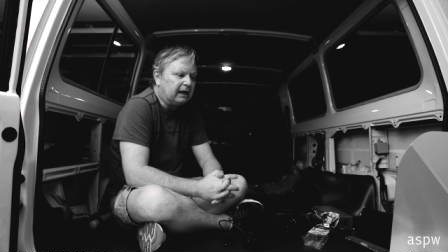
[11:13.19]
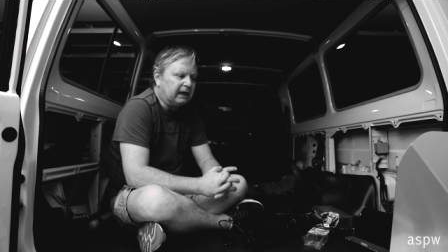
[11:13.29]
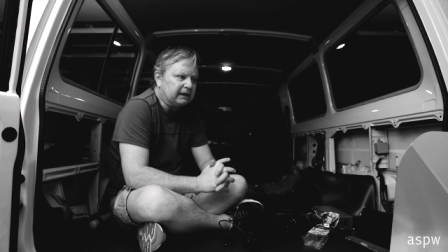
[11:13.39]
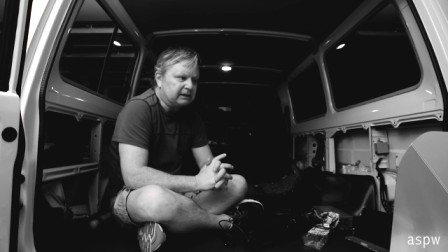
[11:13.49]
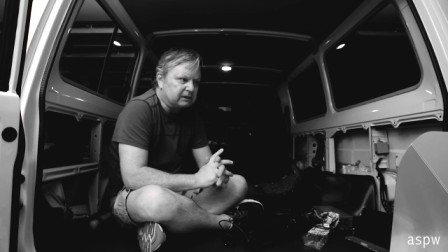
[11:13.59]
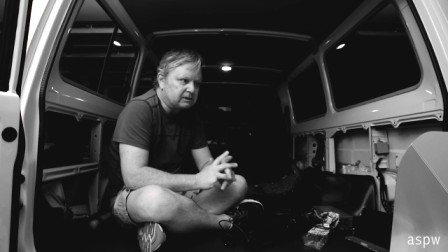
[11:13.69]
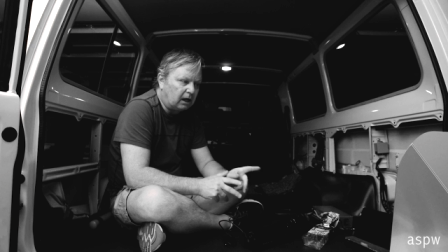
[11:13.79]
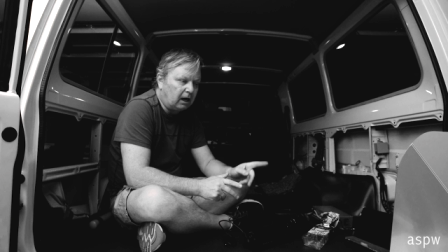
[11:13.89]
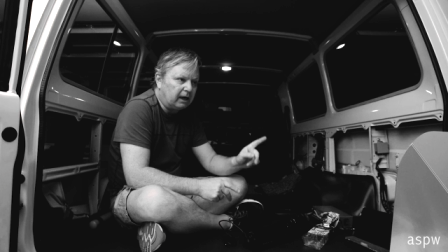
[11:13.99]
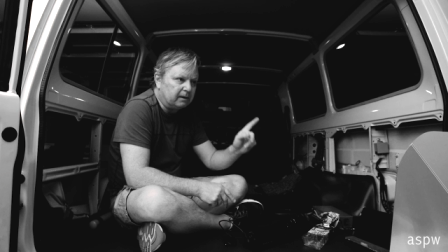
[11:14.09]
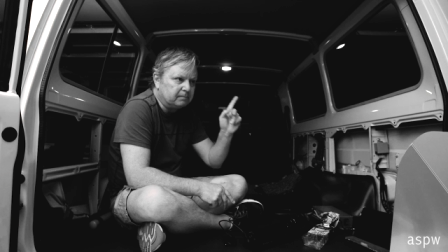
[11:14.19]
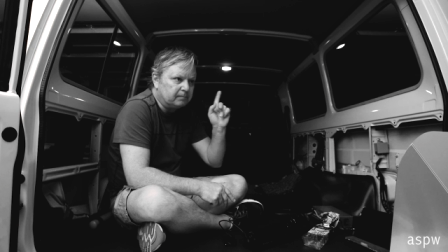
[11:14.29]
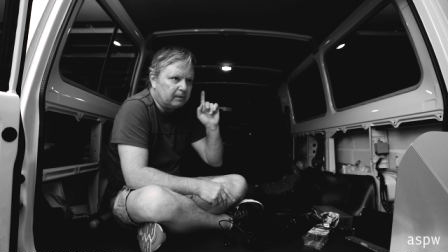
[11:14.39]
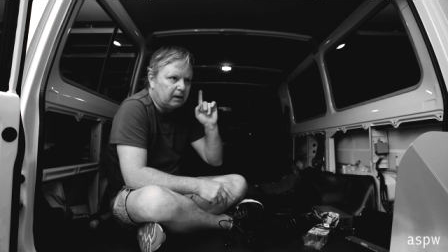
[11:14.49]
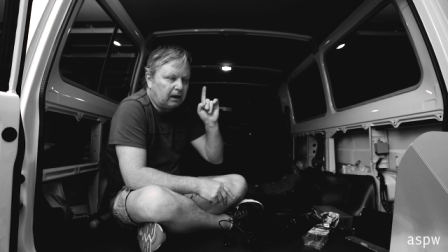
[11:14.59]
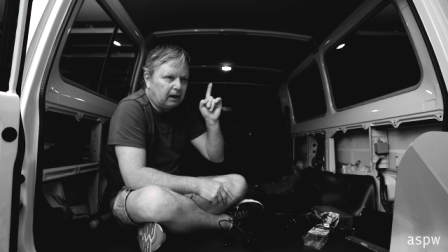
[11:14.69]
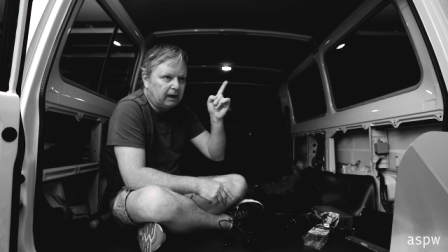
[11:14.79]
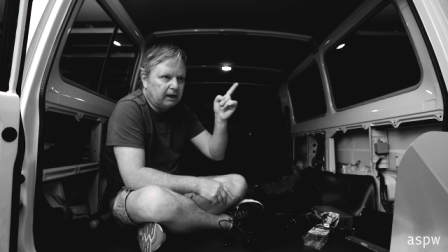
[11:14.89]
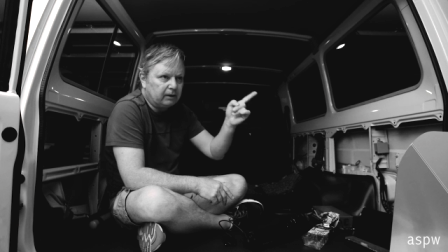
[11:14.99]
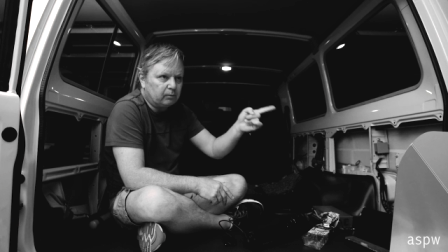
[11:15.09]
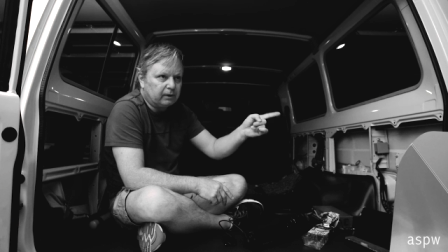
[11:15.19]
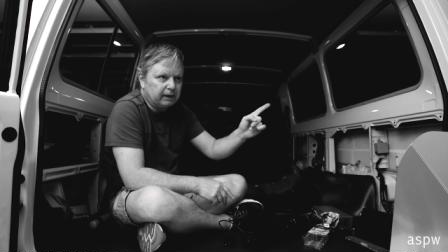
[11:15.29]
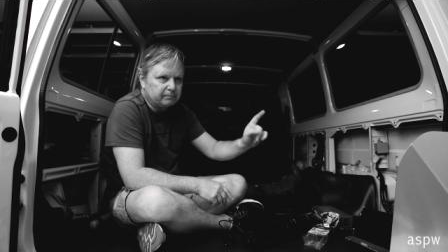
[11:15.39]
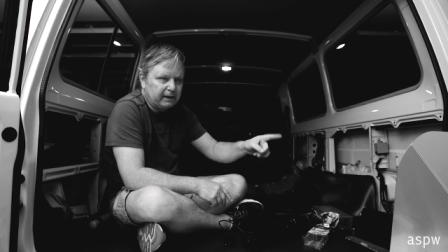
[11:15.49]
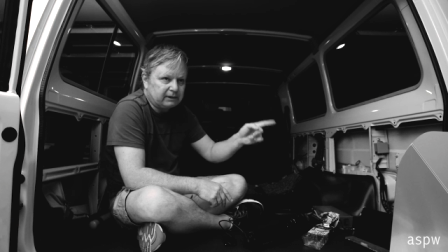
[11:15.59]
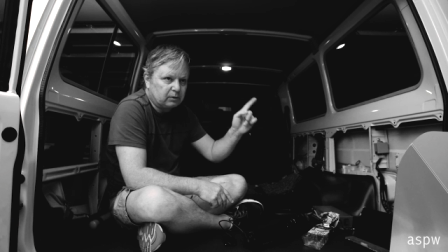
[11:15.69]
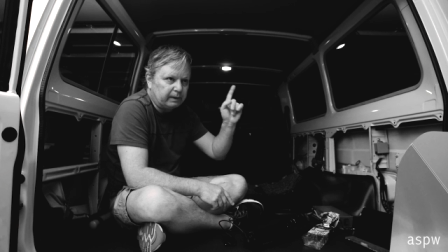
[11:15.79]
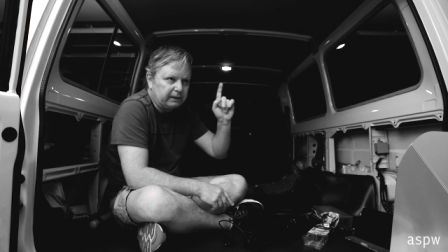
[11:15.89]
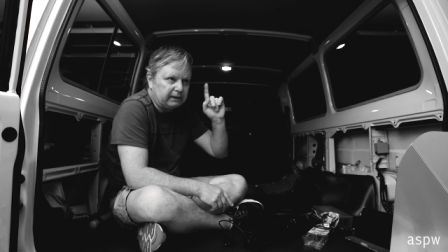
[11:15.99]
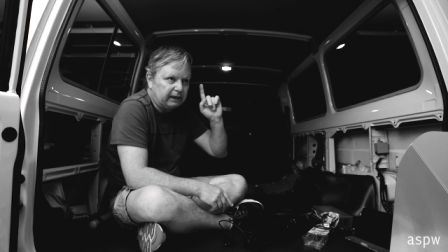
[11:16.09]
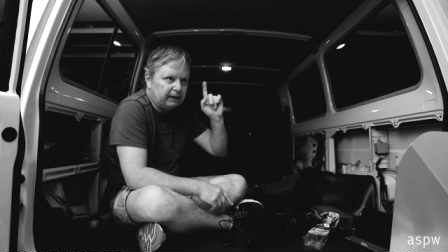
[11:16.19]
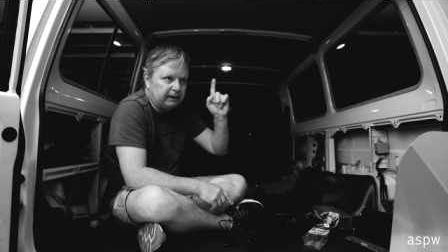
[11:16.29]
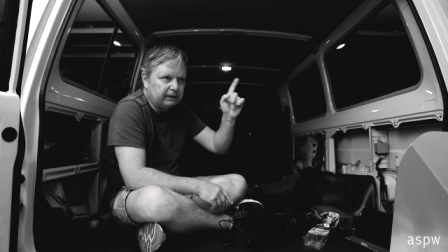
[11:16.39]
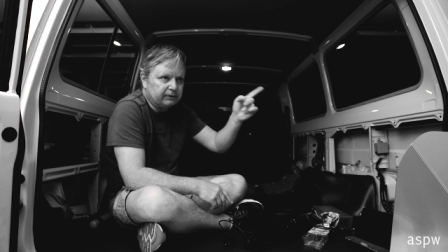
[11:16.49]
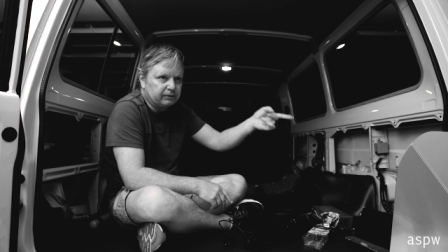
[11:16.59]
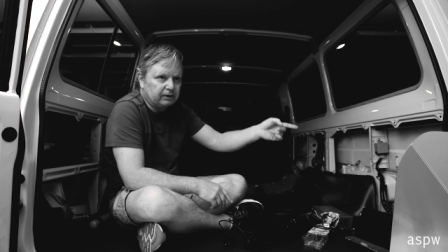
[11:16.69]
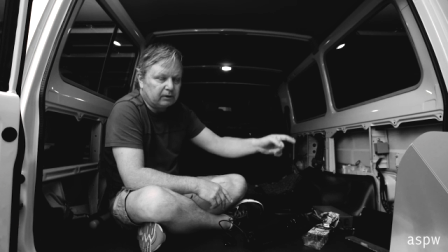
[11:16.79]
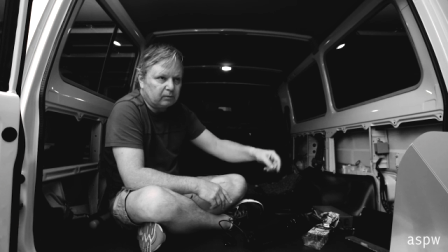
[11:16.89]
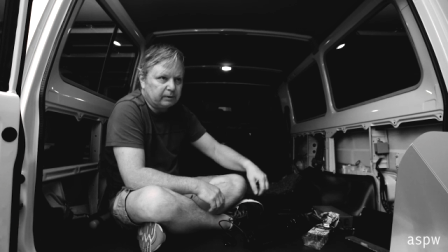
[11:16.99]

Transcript: And at the time, I had met Gwyn and uh,